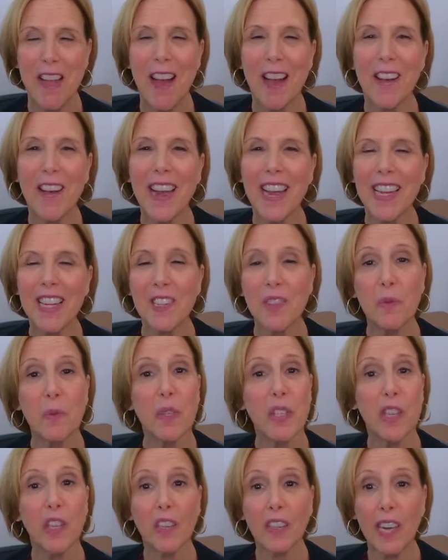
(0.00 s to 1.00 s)
all right,
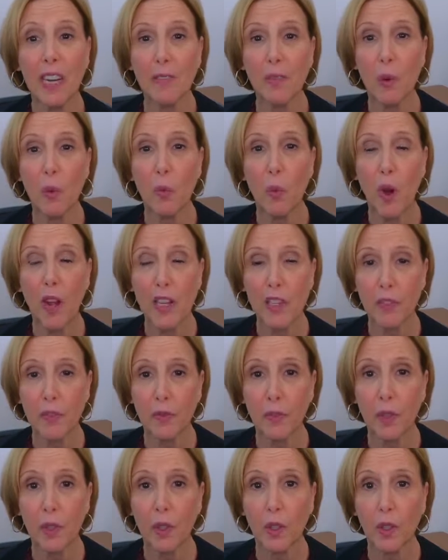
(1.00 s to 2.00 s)
well, y'all have a
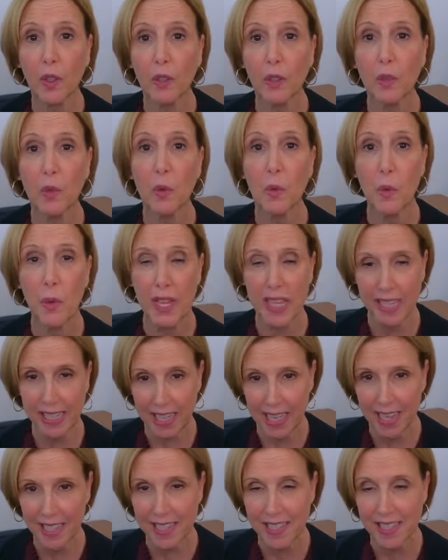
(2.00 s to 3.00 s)
wonderful
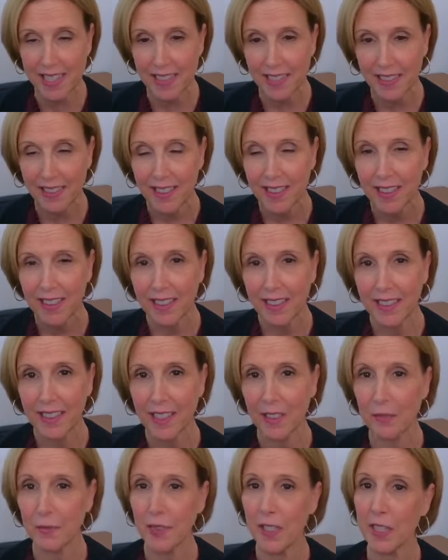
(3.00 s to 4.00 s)
weekend.
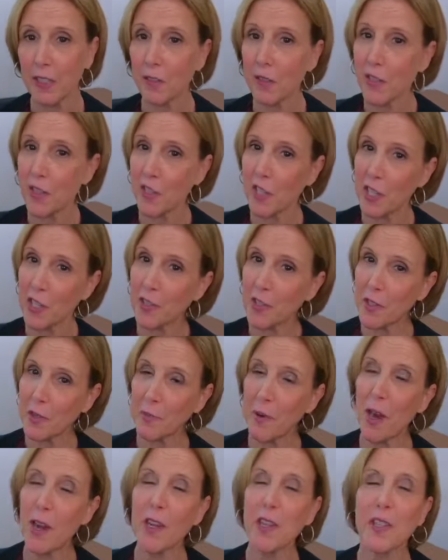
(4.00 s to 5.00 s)
If I don't see you
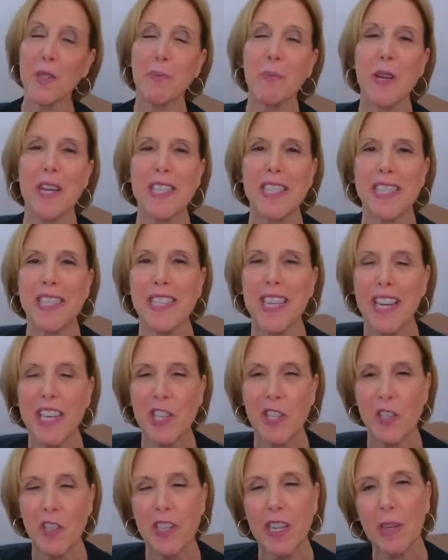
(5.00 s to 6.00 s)
tomorrow at the
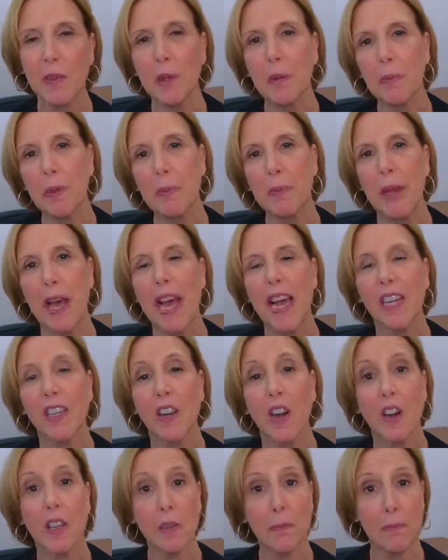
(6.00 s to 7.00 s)
presentation, I will be
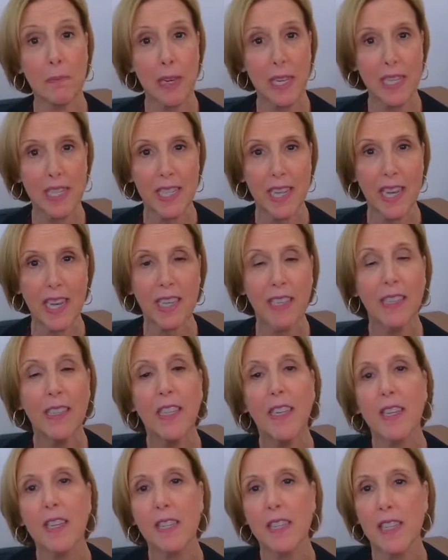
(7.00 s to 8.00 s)
back on Monday,
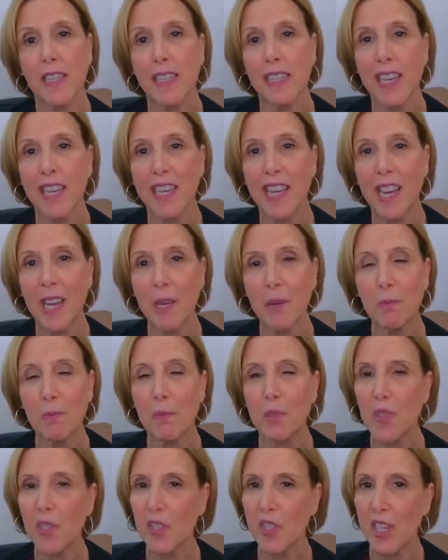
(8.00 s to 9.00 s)
10
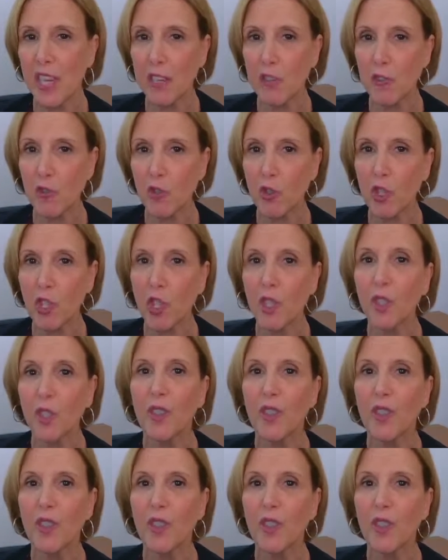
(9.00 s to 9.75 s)
a.m. Central